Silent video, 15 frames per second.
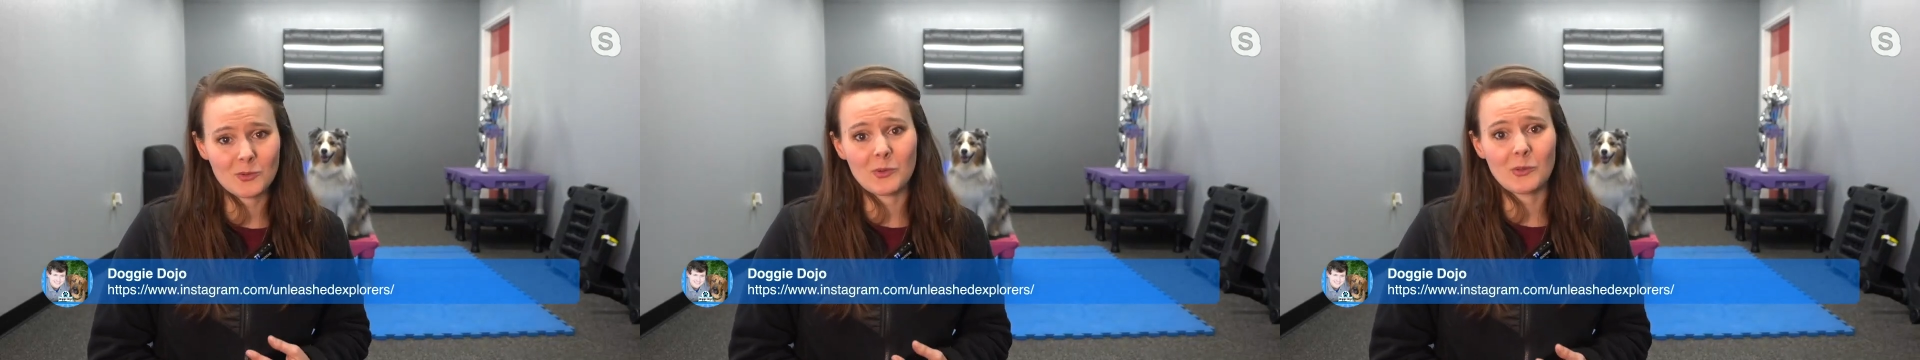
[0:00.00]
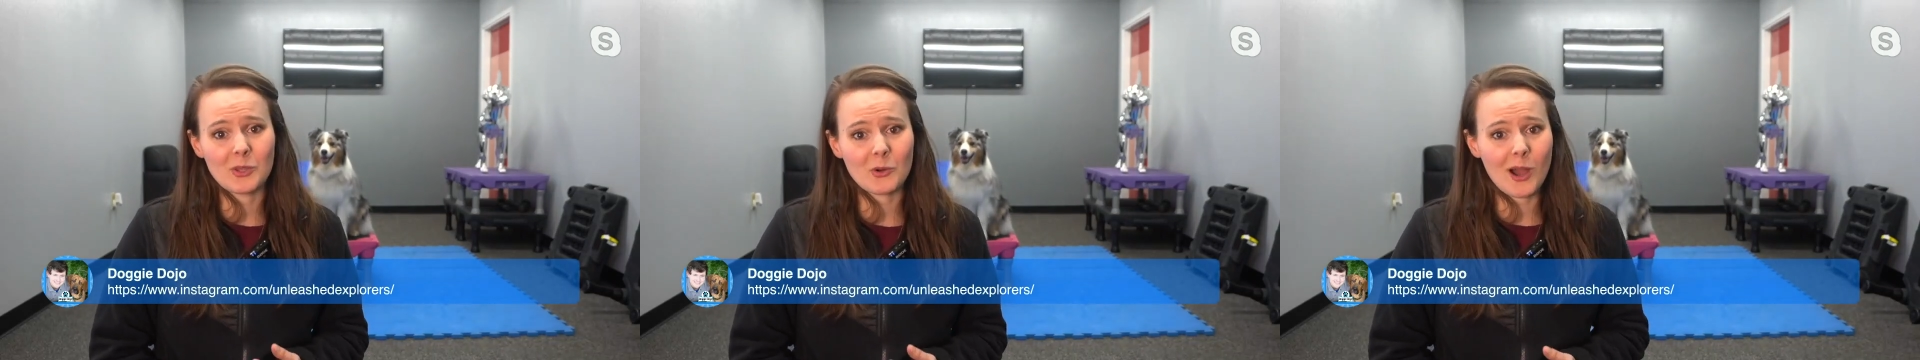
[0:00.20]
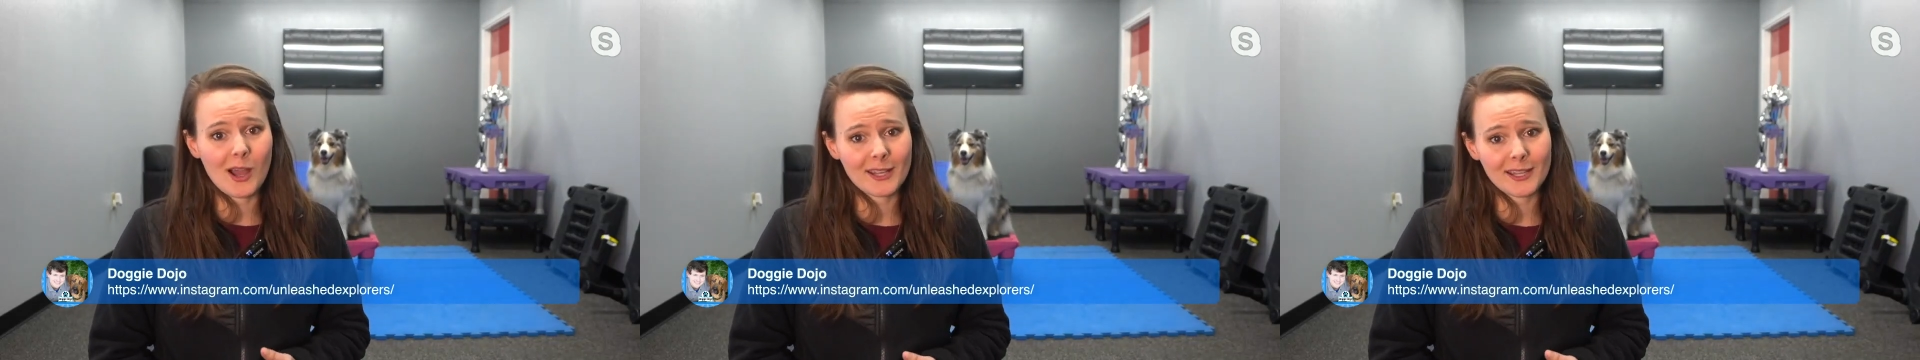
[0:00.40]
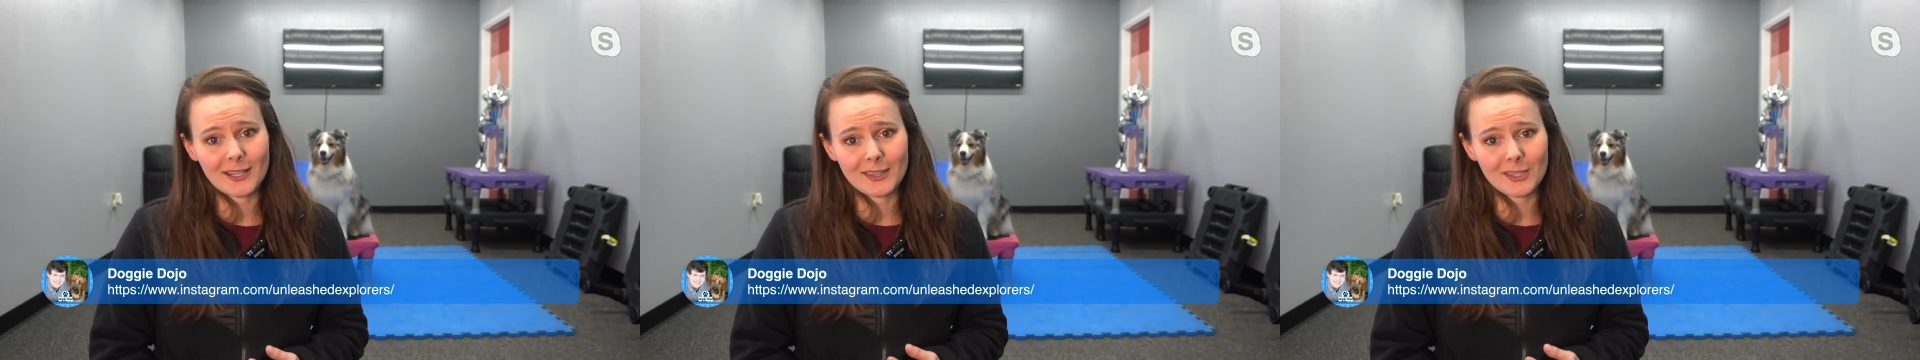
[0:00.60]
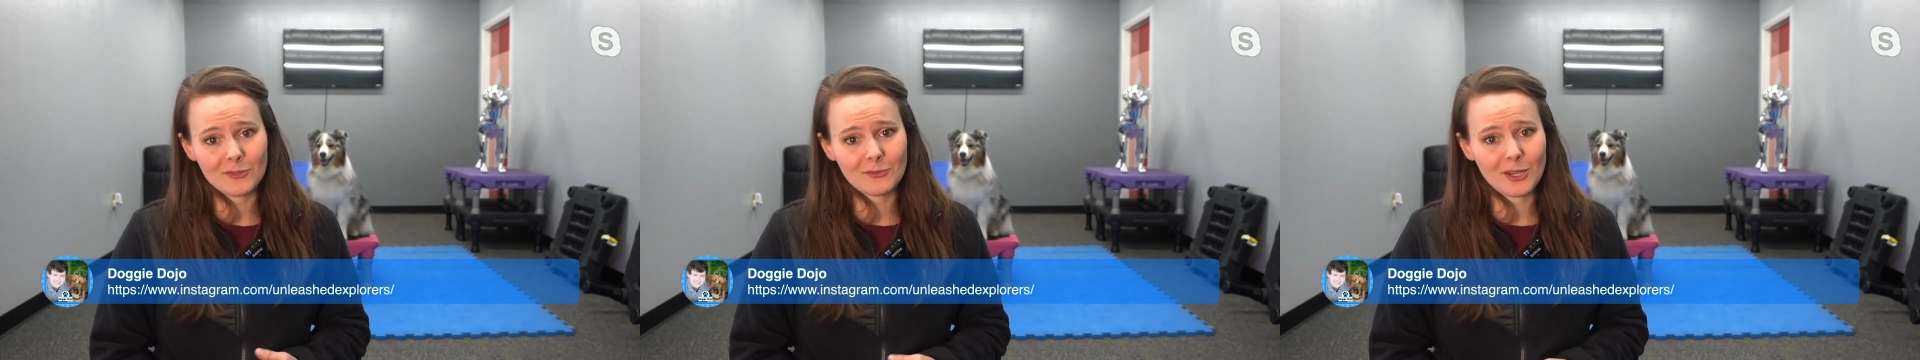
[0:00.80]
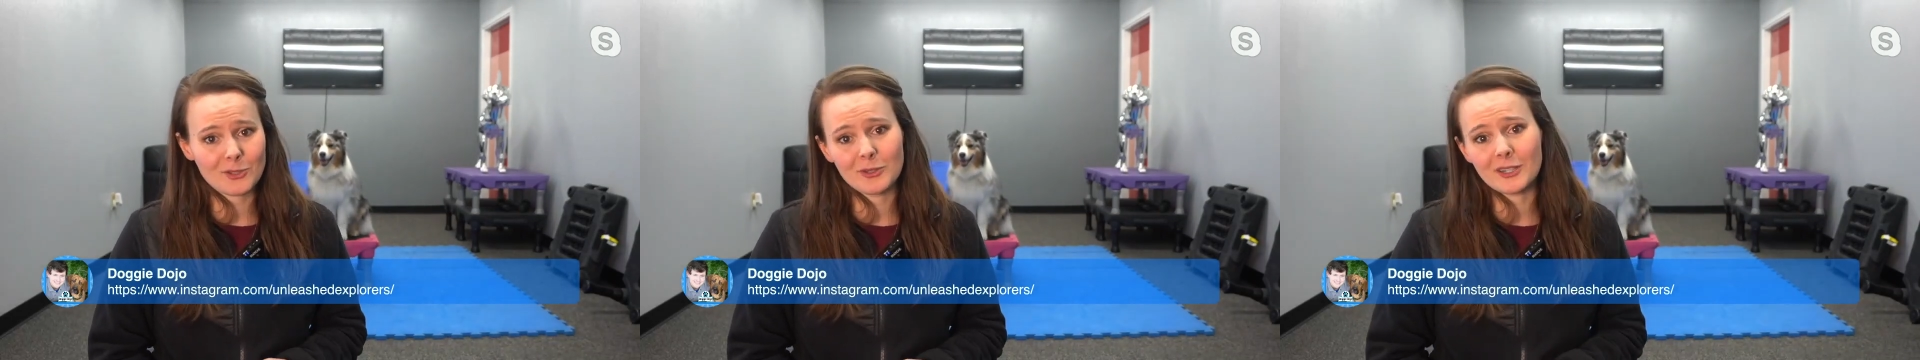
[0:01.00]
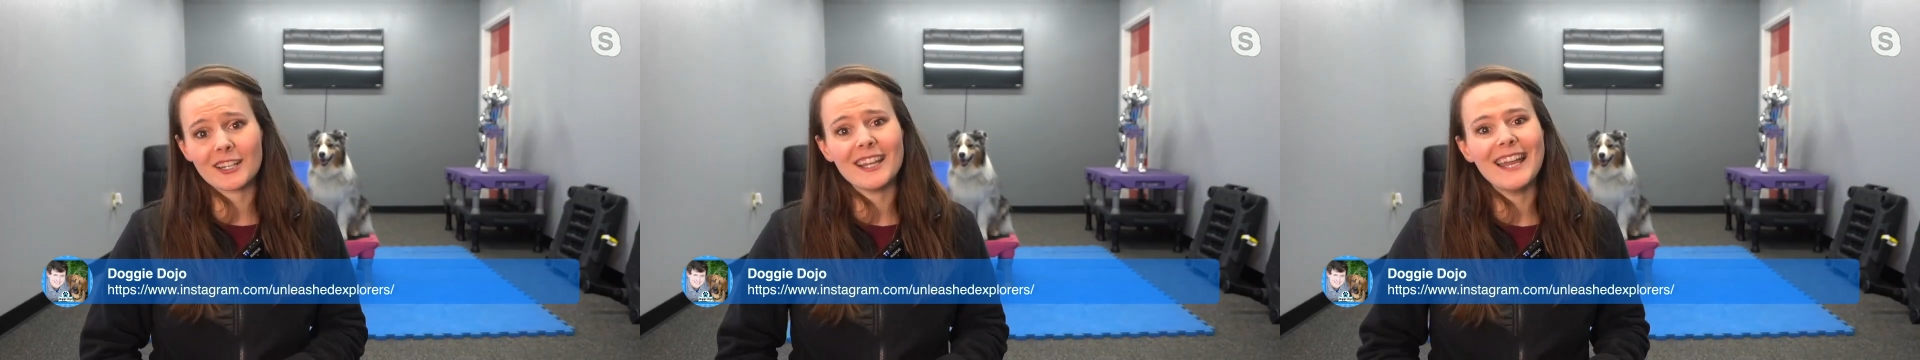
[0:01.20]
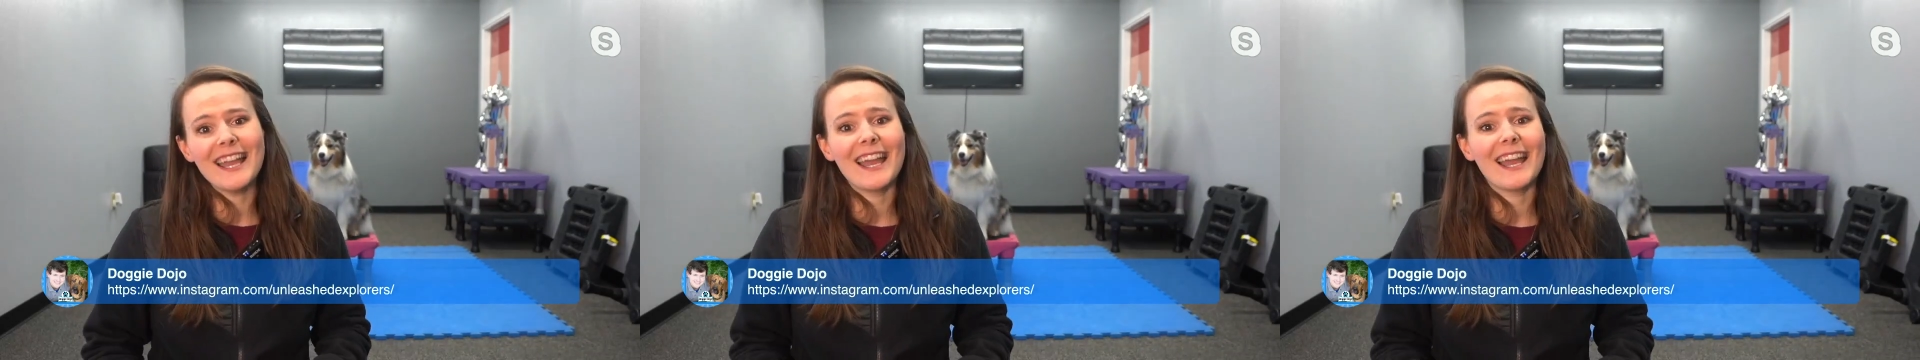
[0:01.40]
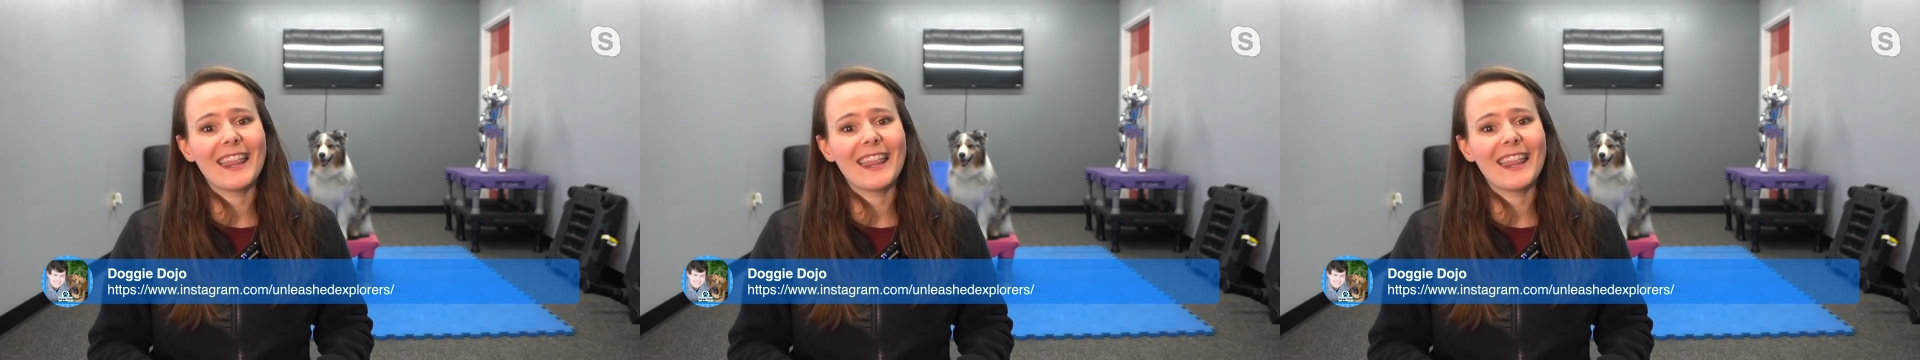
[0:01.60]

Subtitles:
when they're walking in the front door,